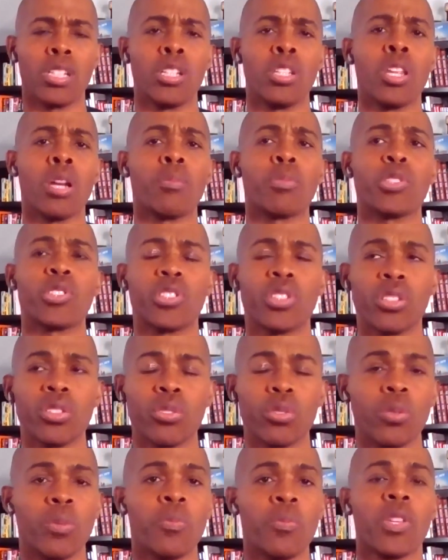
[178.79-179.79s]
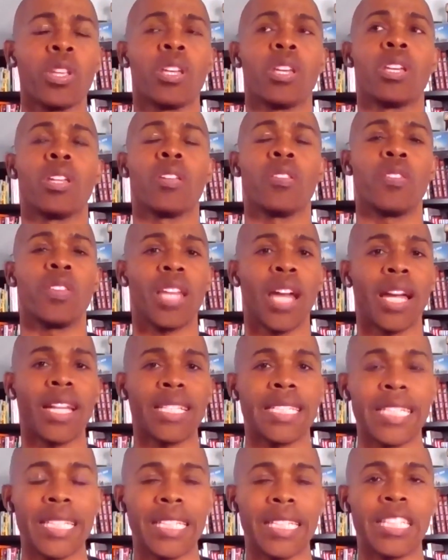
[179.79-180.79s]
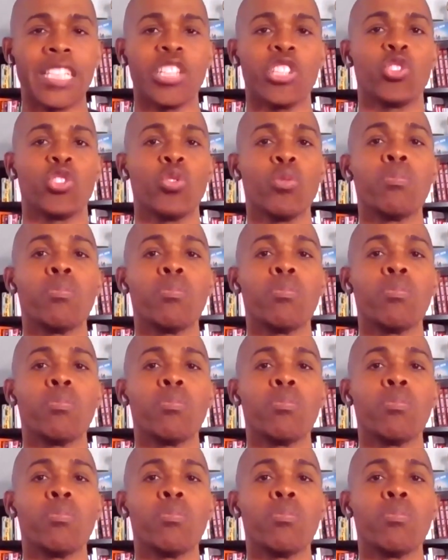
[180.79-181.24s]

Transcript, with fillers: Number two, the idea is you